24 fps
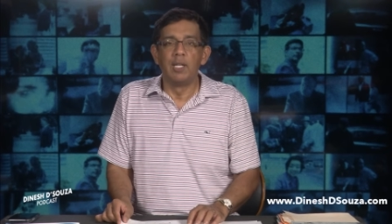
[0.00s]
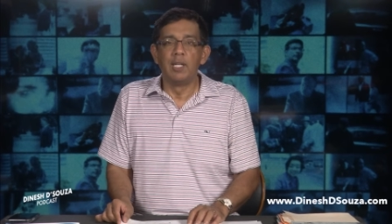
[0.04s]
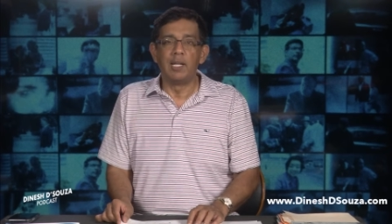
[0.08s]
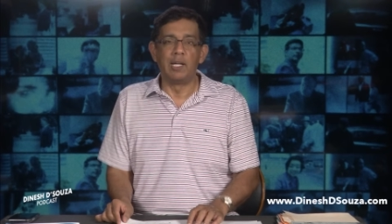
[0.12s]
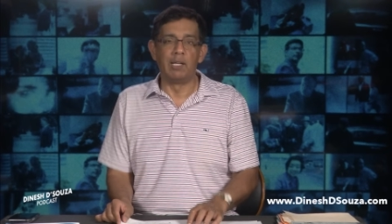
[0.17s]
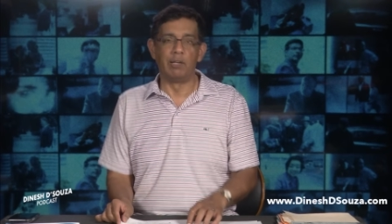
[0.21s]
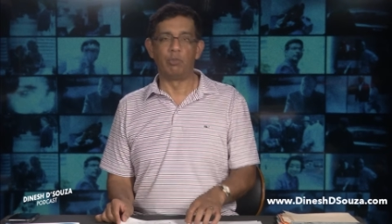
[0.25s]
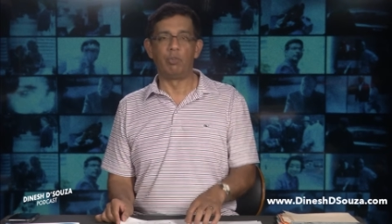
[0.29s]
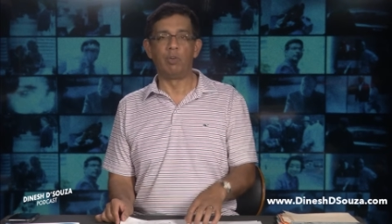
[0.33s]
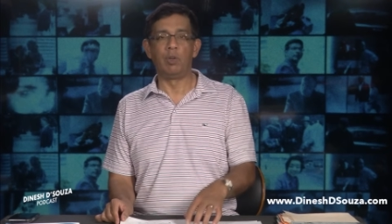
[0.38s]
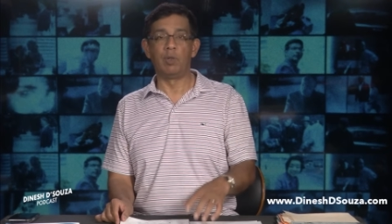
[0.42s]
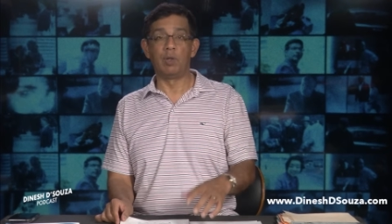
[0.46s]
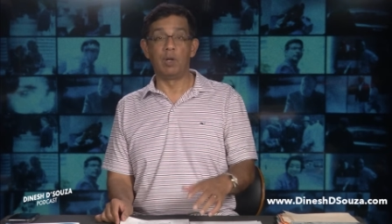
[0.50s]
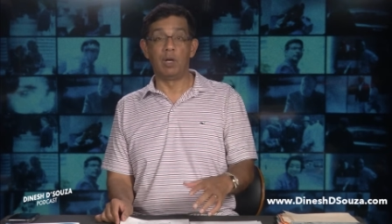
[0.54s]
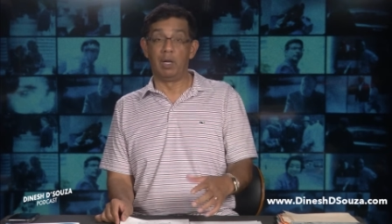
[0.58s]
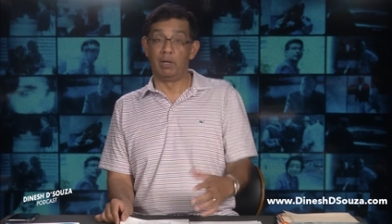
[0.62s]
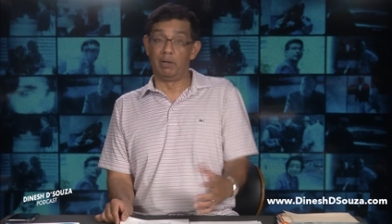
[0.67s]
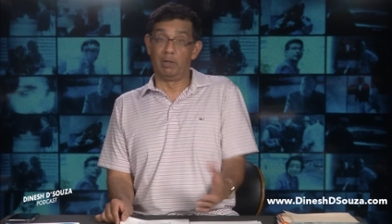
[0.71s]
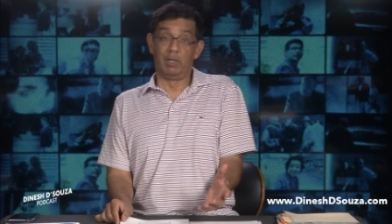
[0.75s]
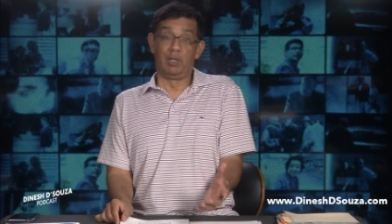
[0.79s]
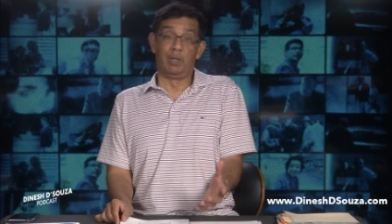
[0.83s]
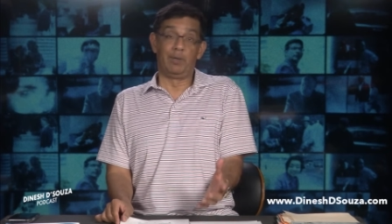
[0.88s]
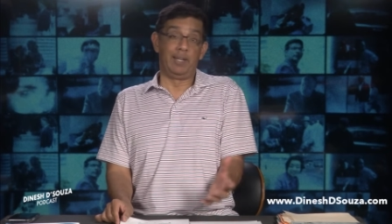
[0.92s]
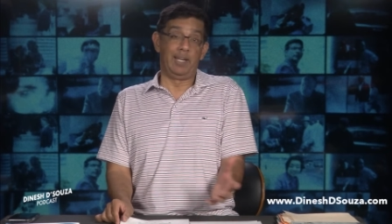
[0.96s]
And she thought,
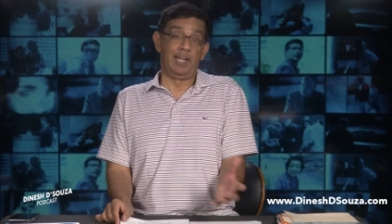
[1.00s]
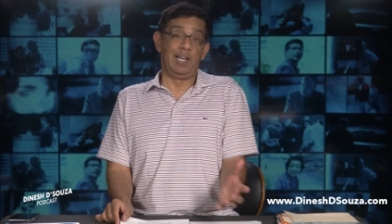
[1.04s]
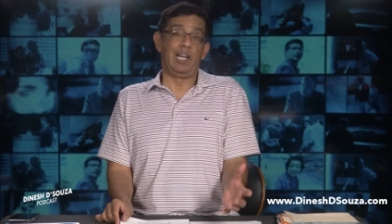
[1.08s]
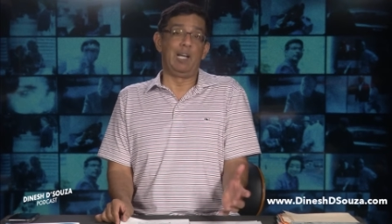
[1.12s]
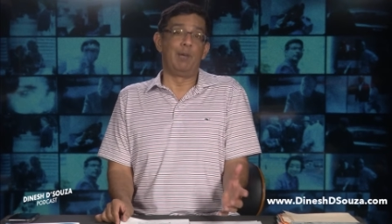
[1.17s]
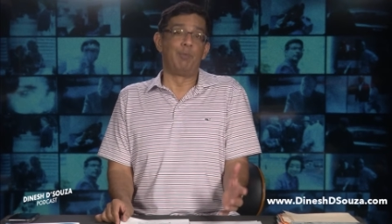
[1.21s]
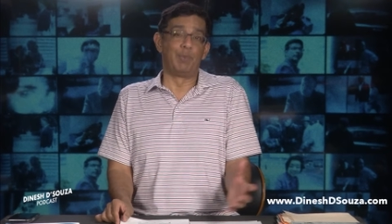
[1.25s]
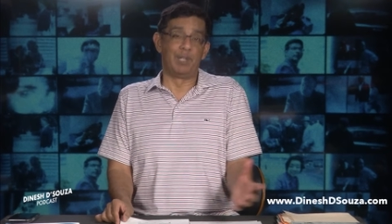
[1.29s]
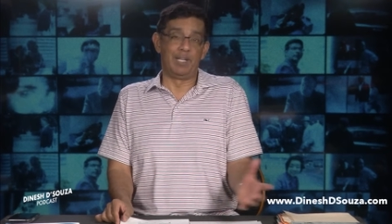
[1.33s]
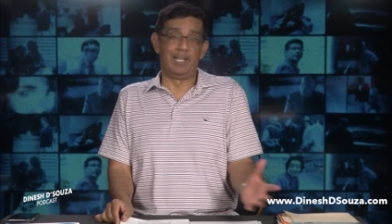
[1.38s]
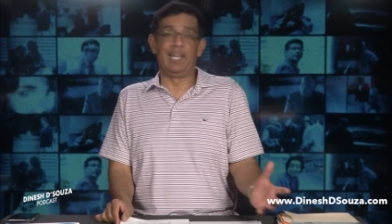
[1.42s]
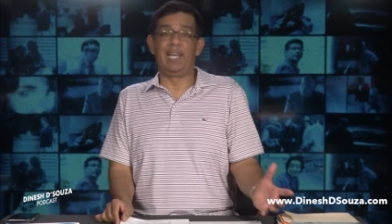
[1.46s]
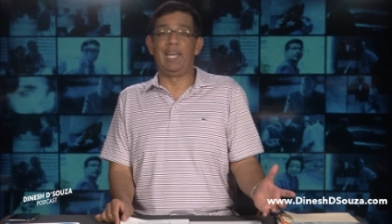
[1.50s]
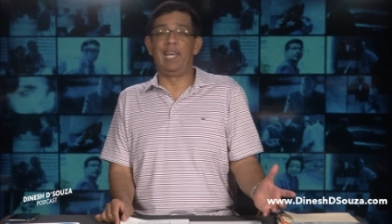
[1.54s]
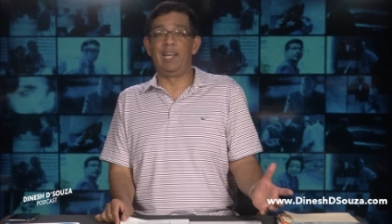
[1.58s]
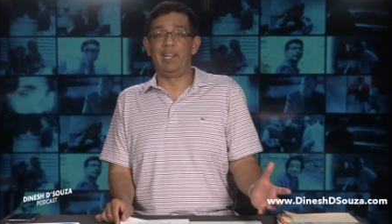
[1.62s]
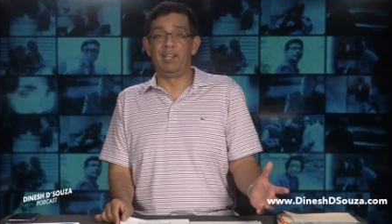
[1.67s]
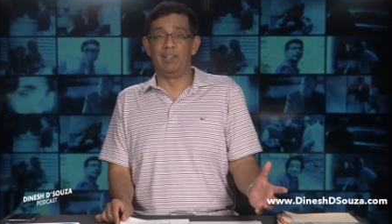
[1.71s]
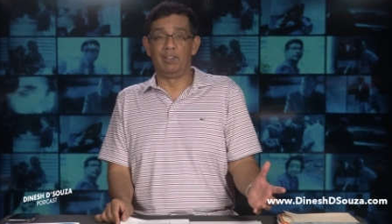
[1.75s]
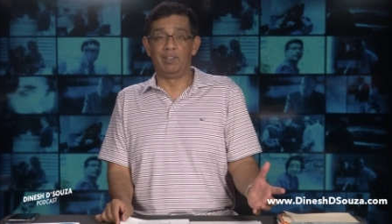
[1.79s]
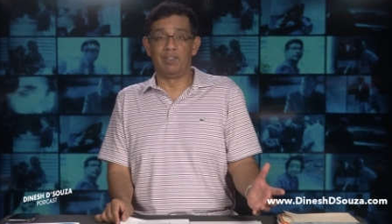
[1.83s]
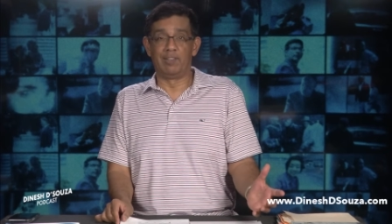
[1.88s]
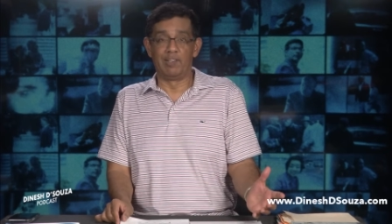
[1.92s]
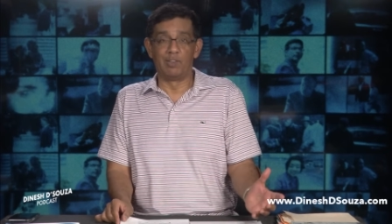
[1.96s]
oh, yeah, I'm going to
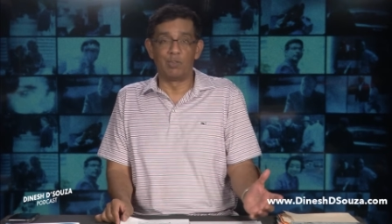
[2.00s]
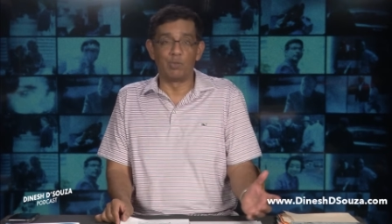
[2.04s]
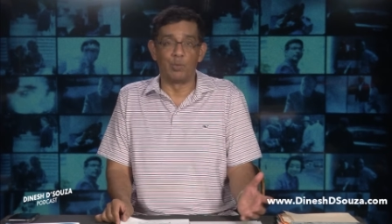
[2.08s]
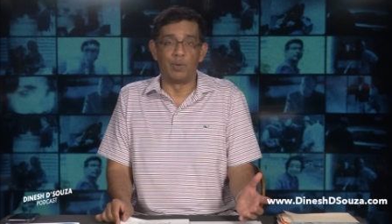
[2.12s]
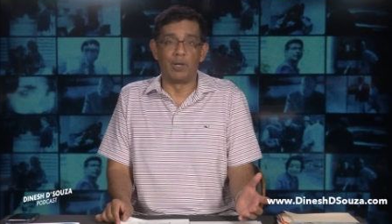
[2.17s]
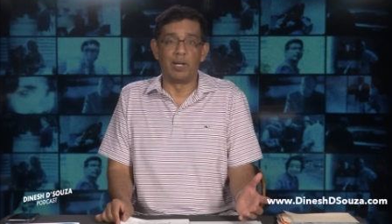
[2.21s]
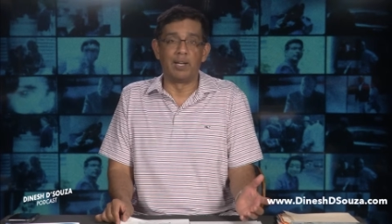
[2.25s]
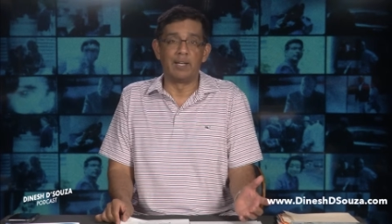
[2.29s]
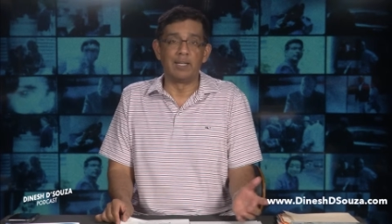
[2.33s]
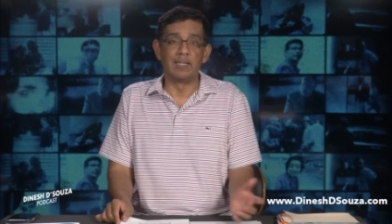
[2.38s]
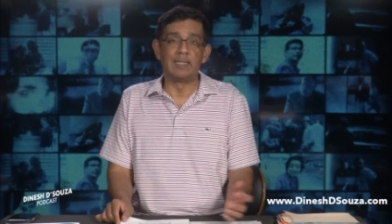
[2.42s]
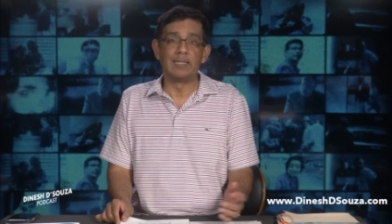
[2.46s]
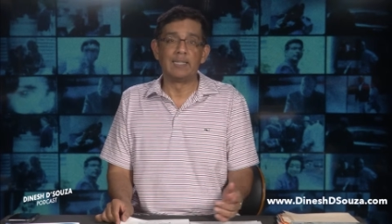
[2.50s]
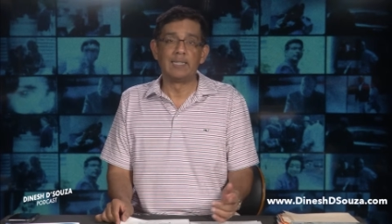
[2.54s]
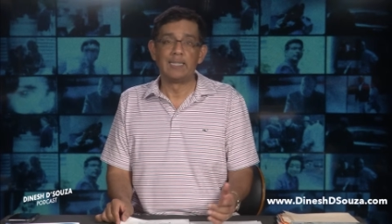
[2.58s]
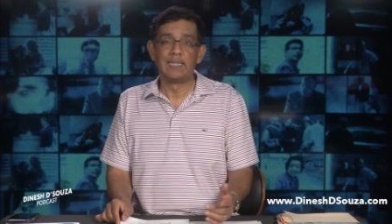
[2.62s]
handle this one.